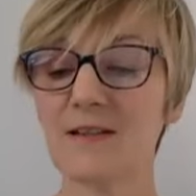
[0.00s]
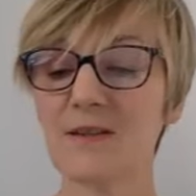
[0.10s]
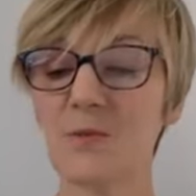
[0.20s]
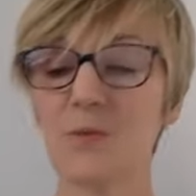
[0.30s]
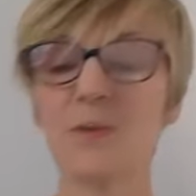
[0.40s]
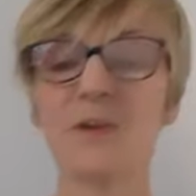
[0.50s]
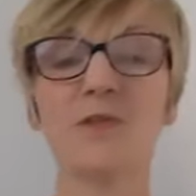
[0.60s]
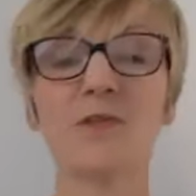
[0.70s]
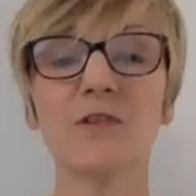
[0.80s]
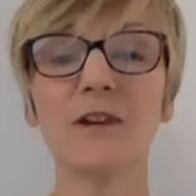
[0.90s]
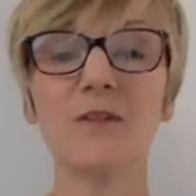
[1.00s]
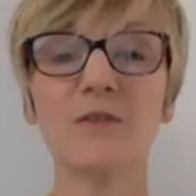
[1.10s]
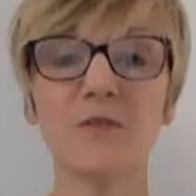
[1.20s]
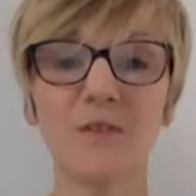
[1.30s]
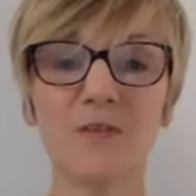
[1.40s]
This will be for around
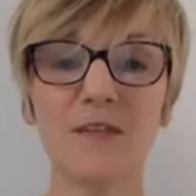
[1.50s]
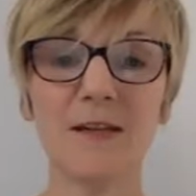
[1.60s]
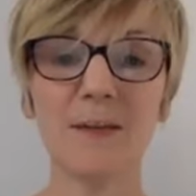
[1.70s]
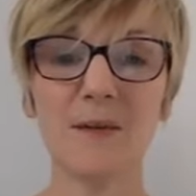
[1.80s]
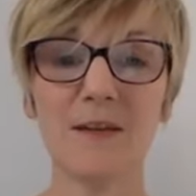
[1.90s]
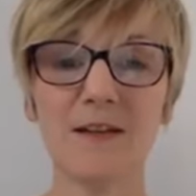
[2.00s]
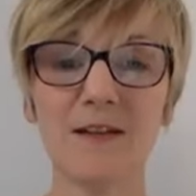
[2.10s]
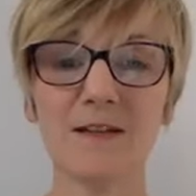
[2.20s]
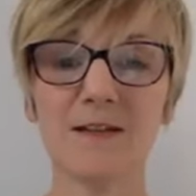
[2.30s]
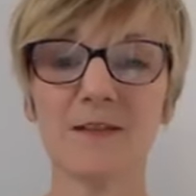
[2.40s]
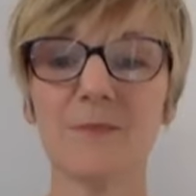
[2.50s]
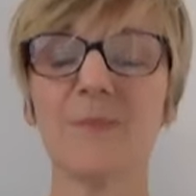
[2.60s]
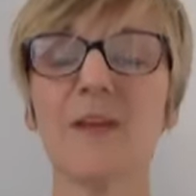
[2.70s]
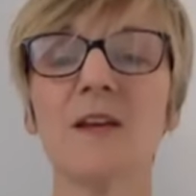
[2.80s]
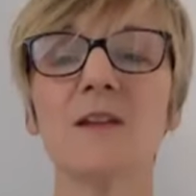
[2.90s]
15 minutes.
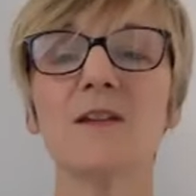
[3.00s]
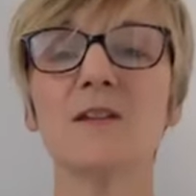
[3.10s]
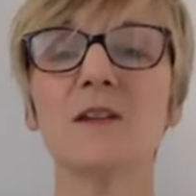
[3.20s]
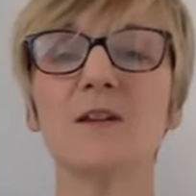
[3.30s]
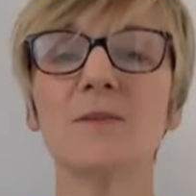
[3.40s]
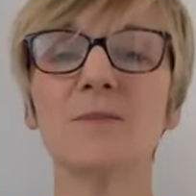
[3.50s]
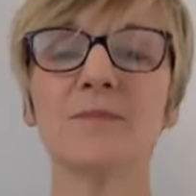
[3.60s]
So,